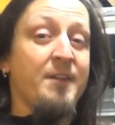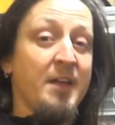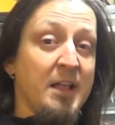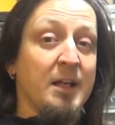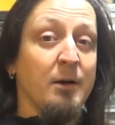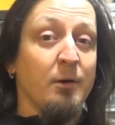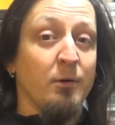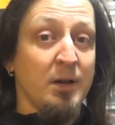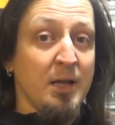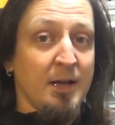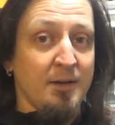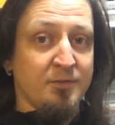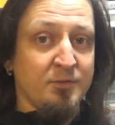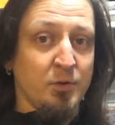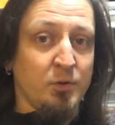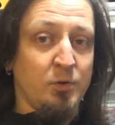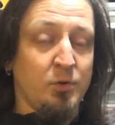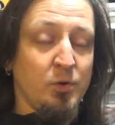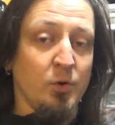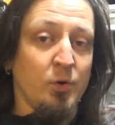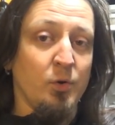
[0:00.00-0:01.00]
I will have
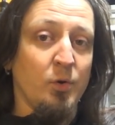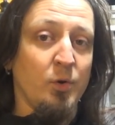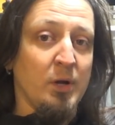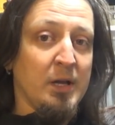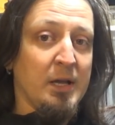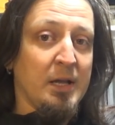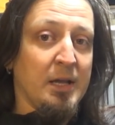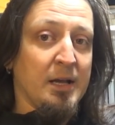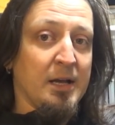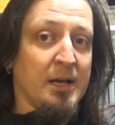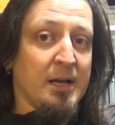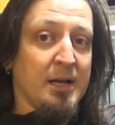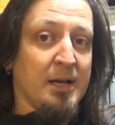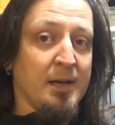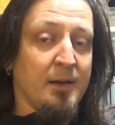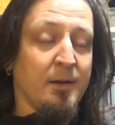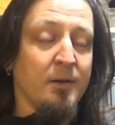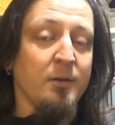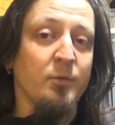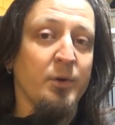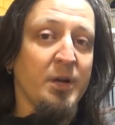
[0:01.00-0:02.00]
to do
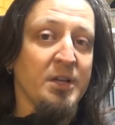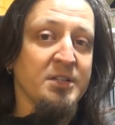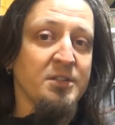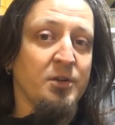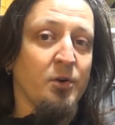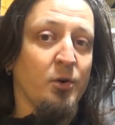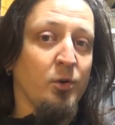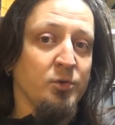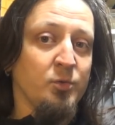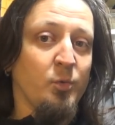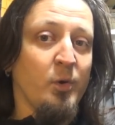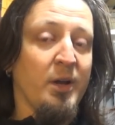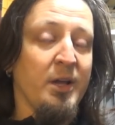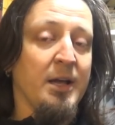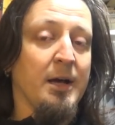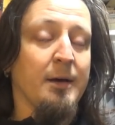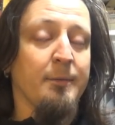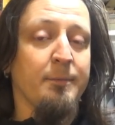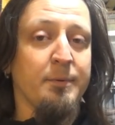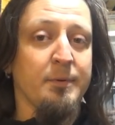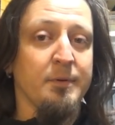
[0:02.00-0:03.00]
raise it all the
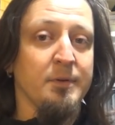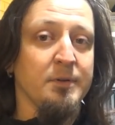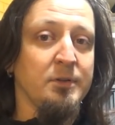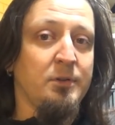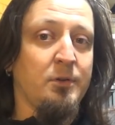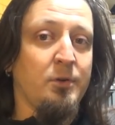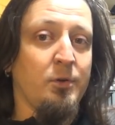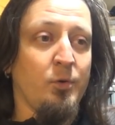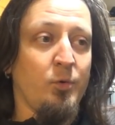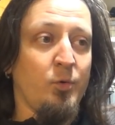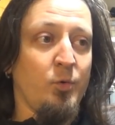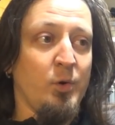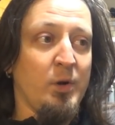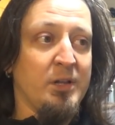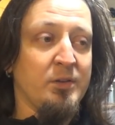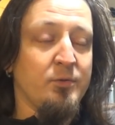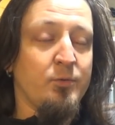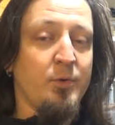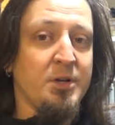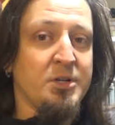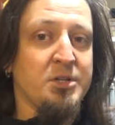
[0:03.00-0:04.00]
way up to
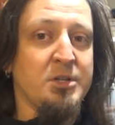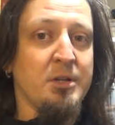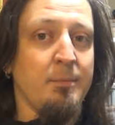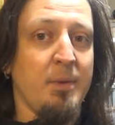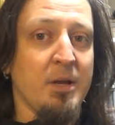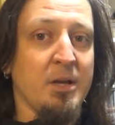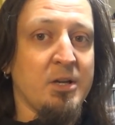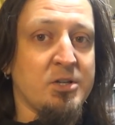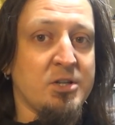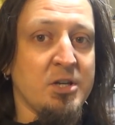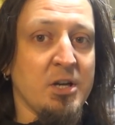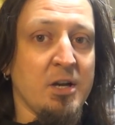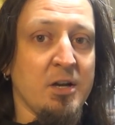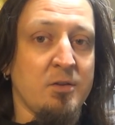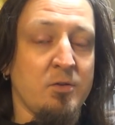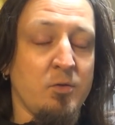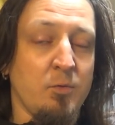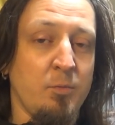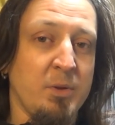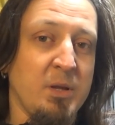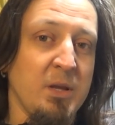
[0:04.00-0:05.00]
enrich the
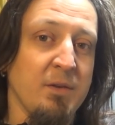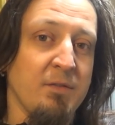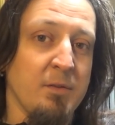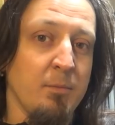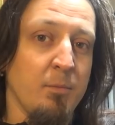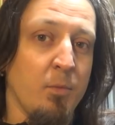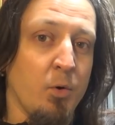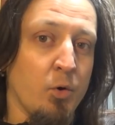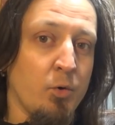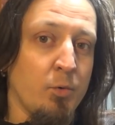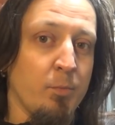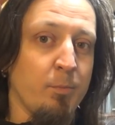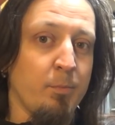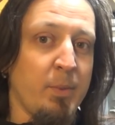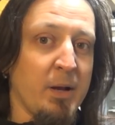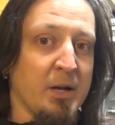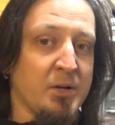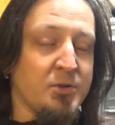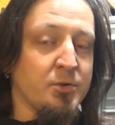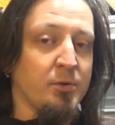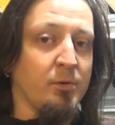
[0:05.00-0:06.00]
mixture, to give it more
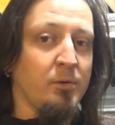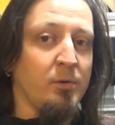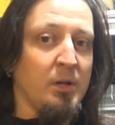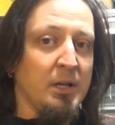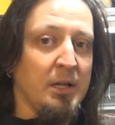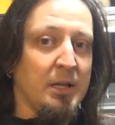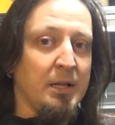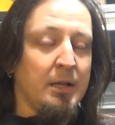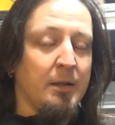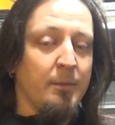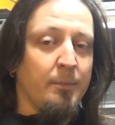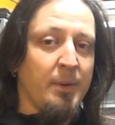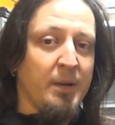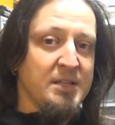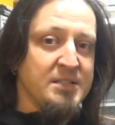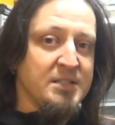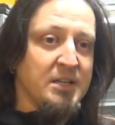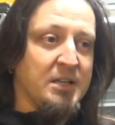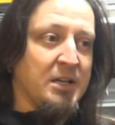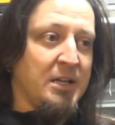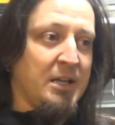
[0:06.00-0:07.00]
petrol,
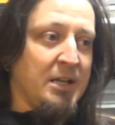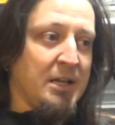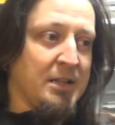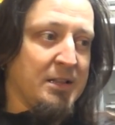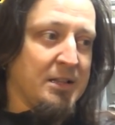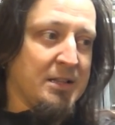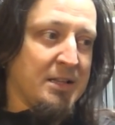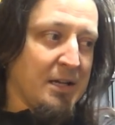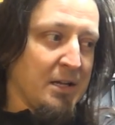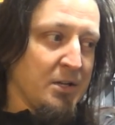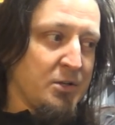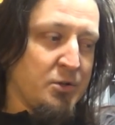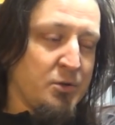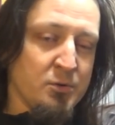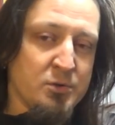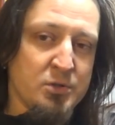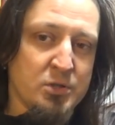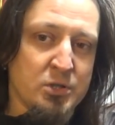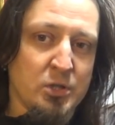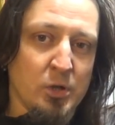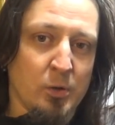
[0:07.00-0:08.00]
basically, and that
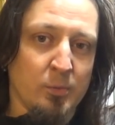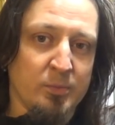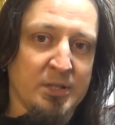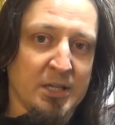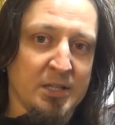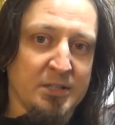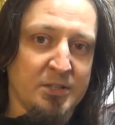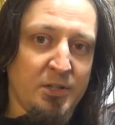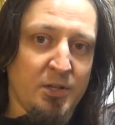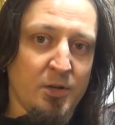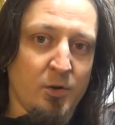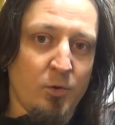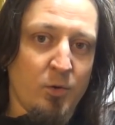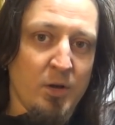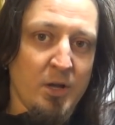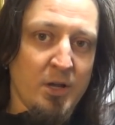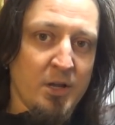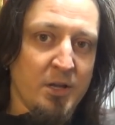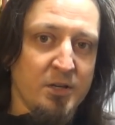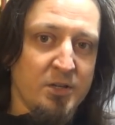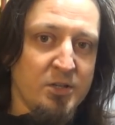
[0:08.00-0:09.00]
should stop that, you
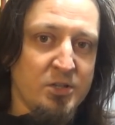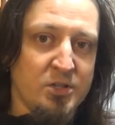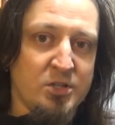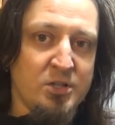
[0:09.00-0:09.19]
know,